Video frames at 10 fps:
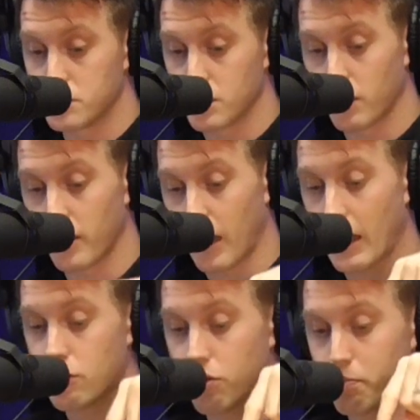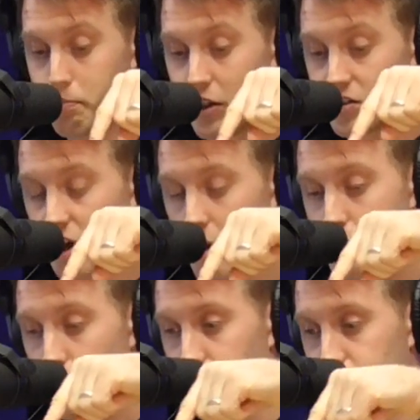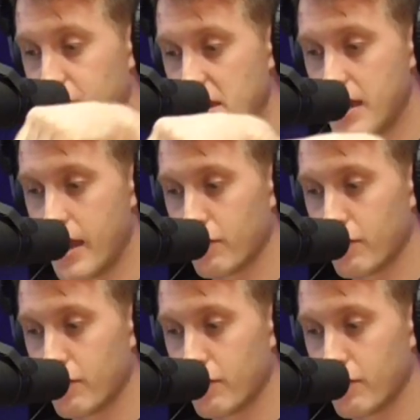So by the time your feet